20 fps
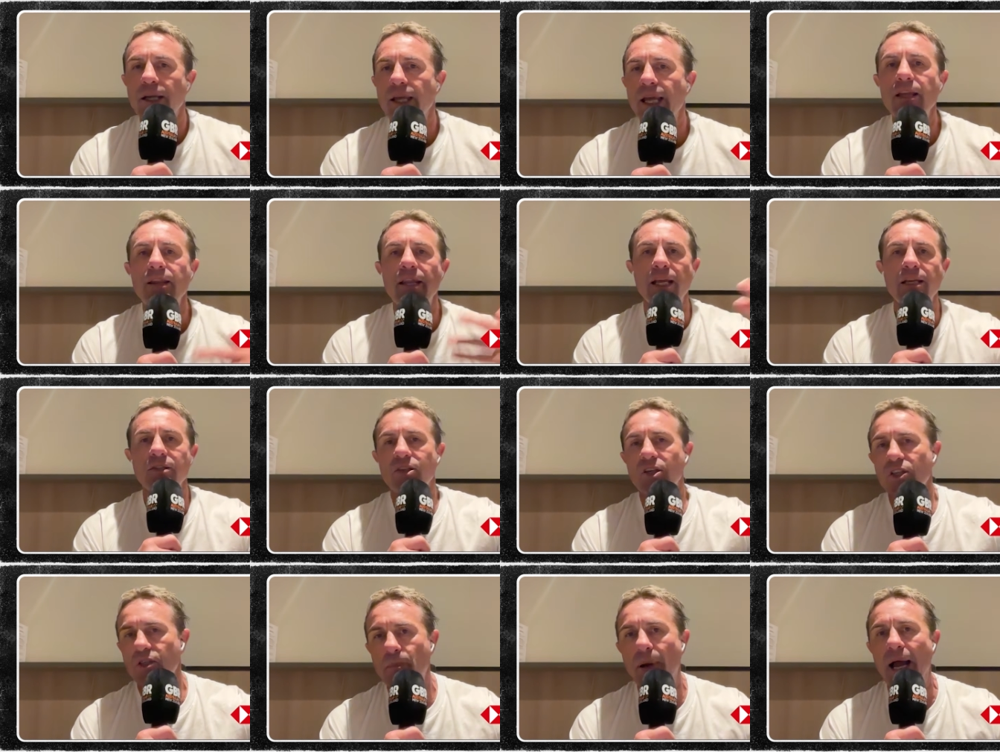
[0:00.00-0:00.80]
That's
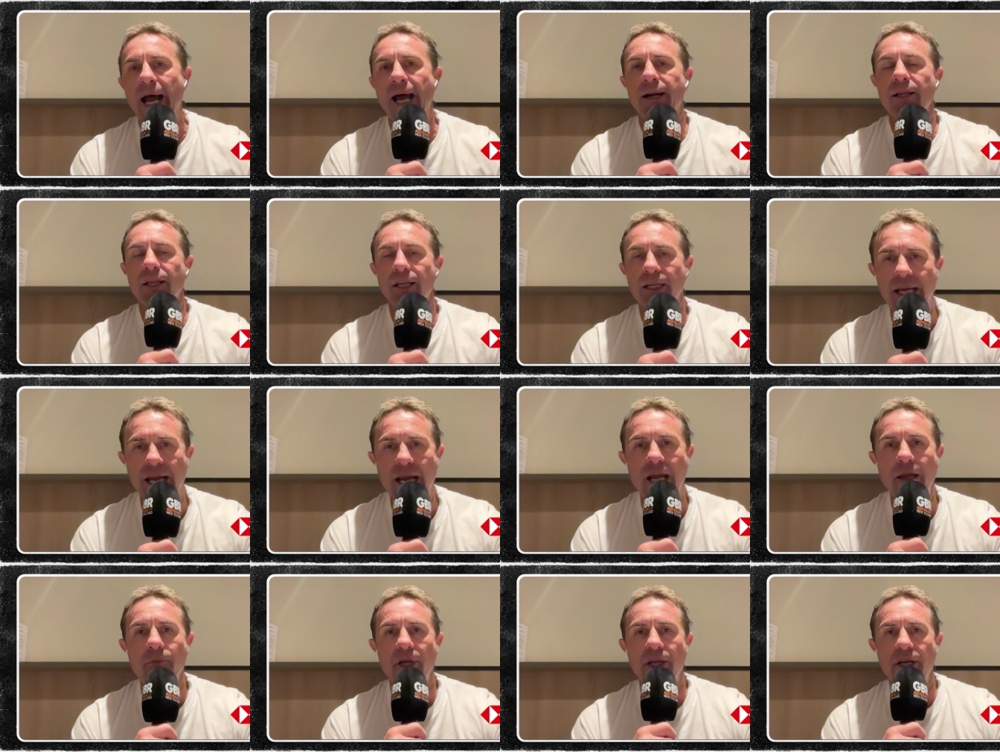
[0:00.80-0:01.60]
just part of the
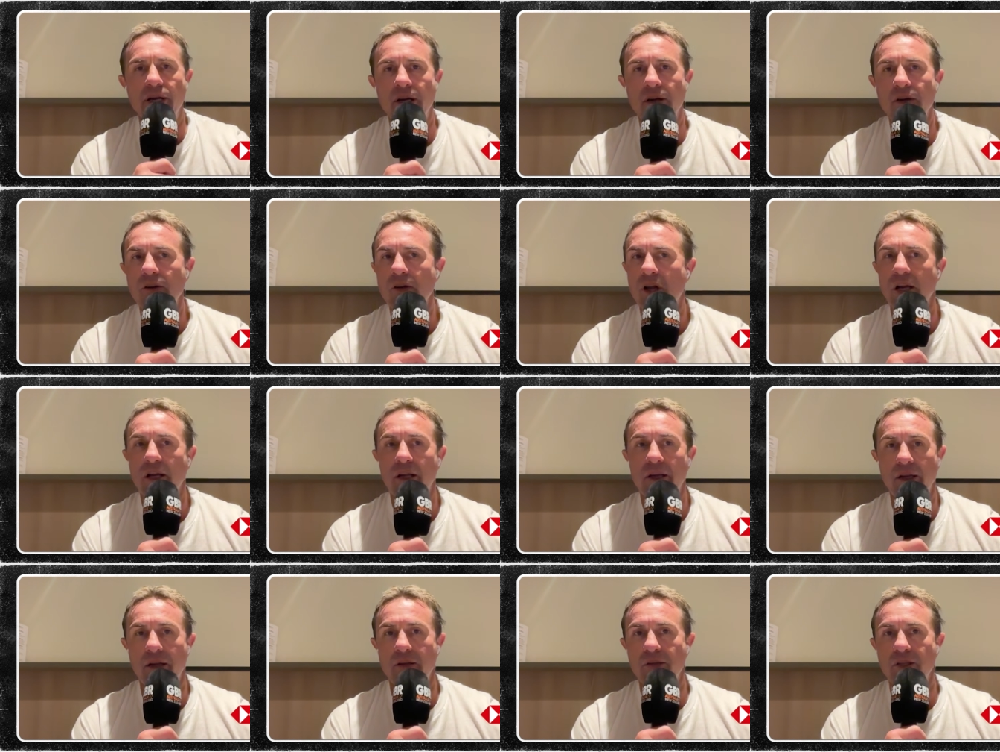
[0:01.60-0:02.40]
game,
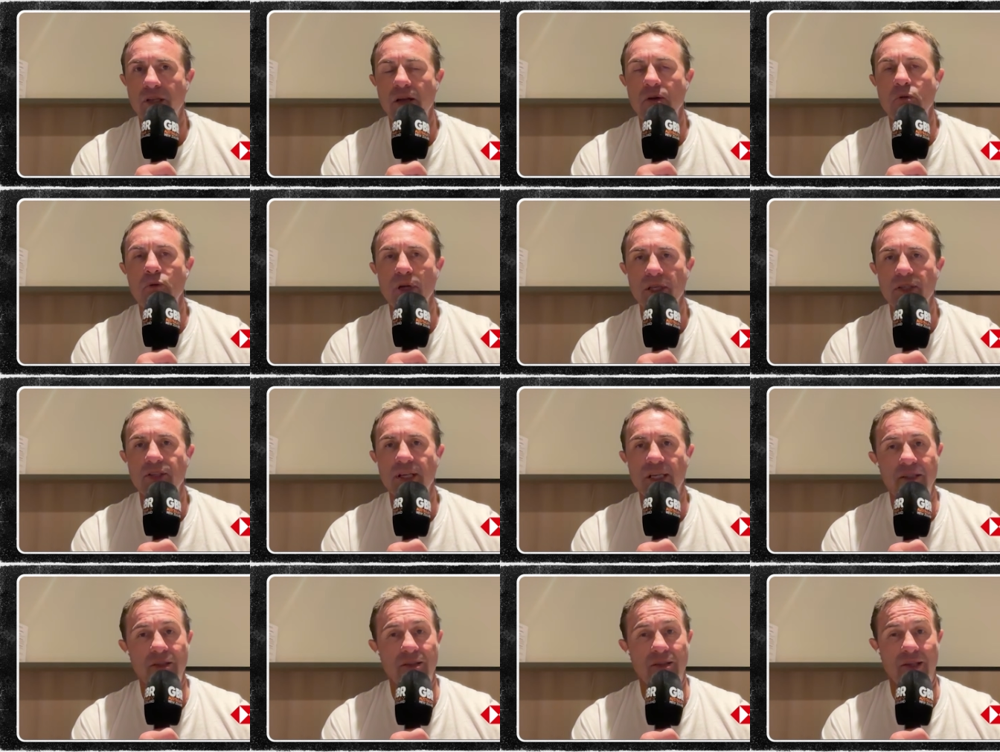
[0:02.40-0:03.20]
like, gee whiz,
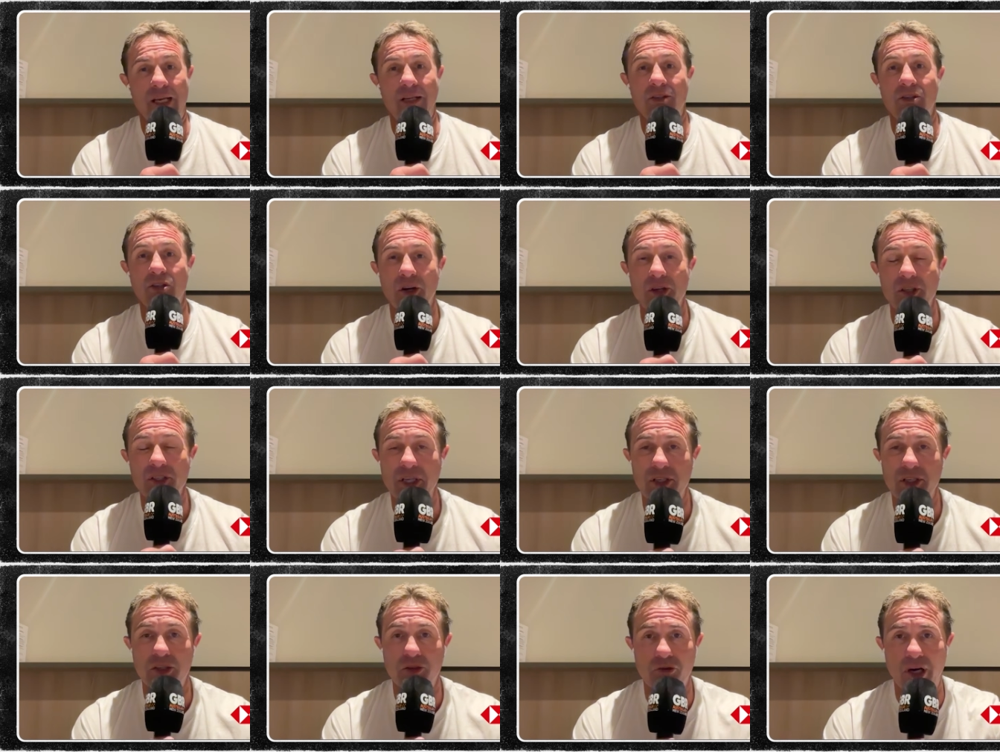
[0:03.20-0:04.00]
that's not as
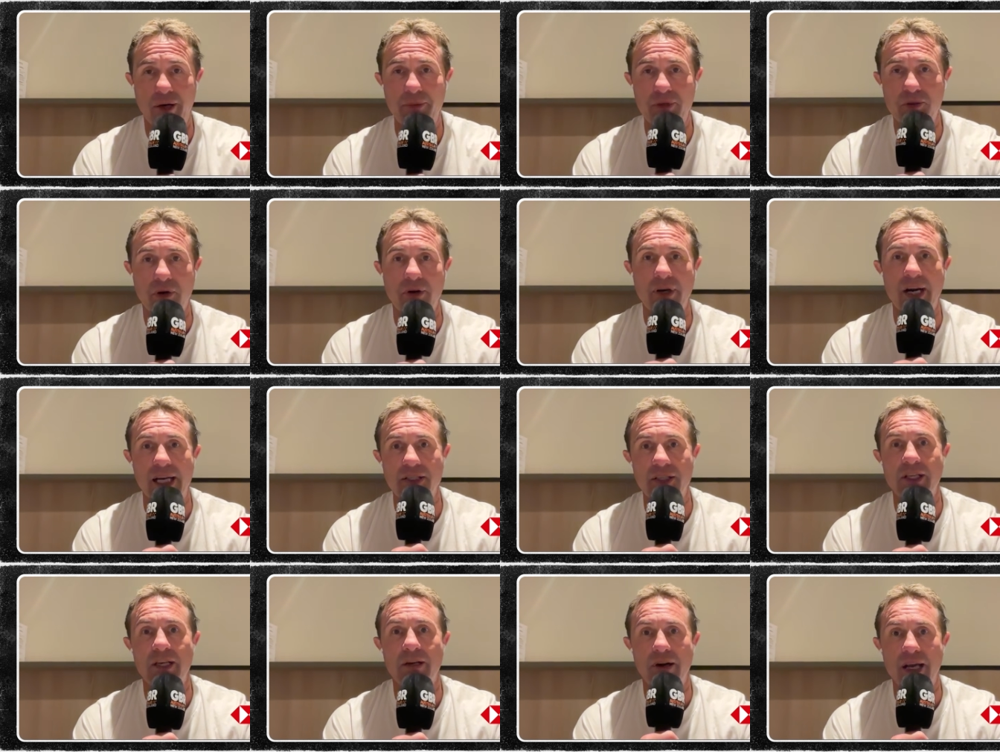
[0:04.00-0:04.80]
extreme as what
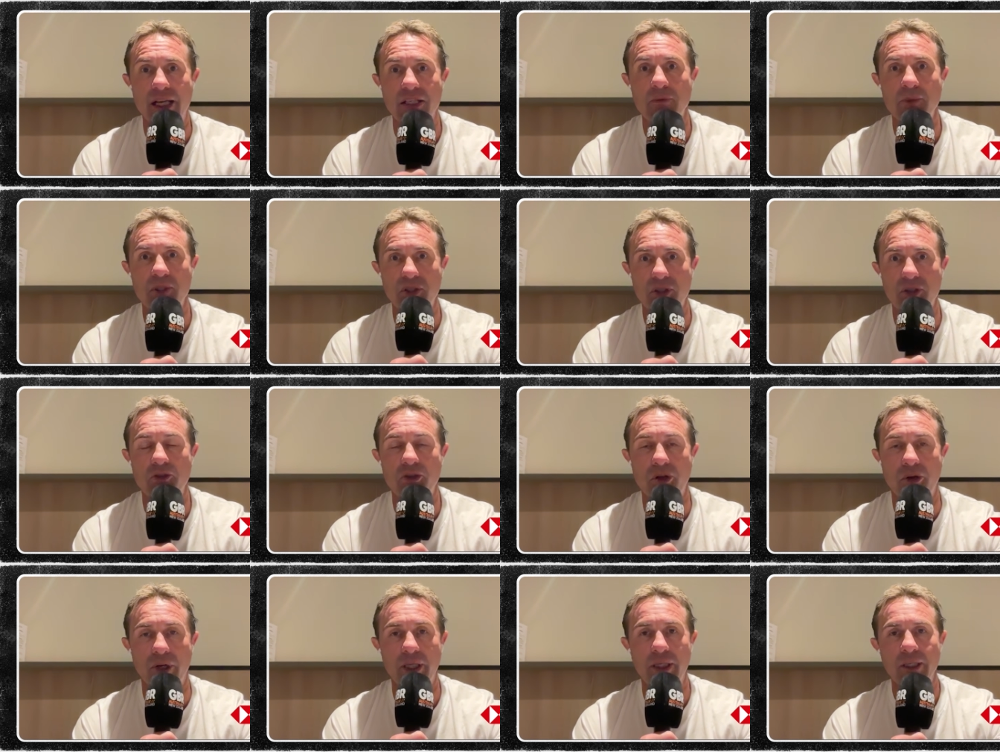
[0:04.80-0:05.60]
Rassie Erasmus is
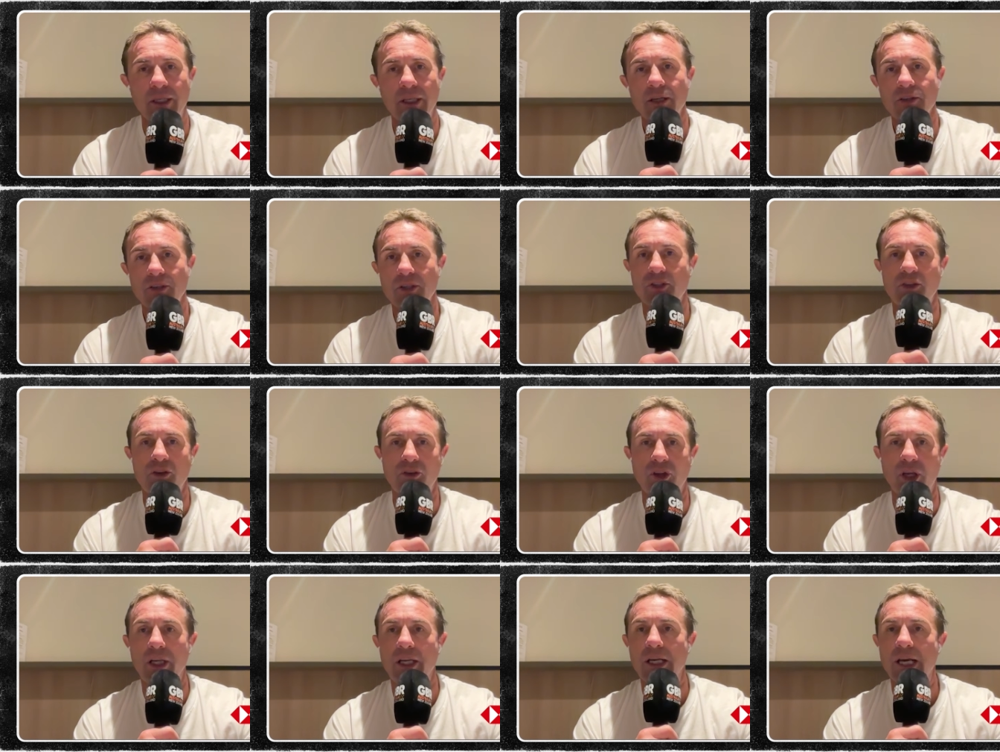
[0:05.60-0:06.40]
doing, just to
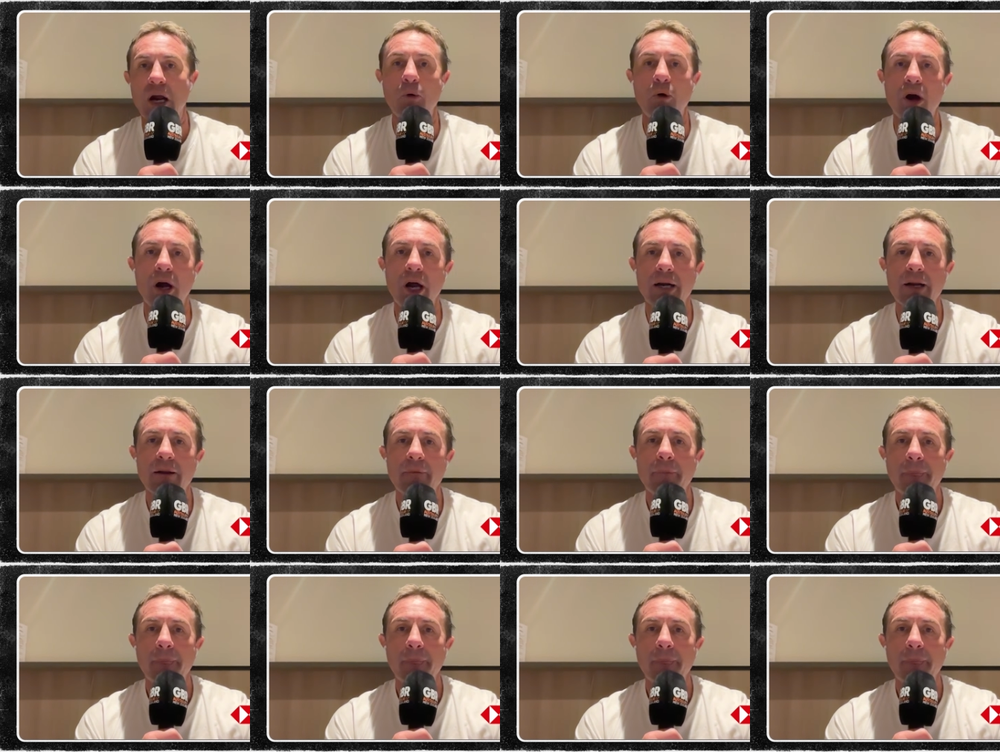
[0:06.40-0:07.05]
think, what,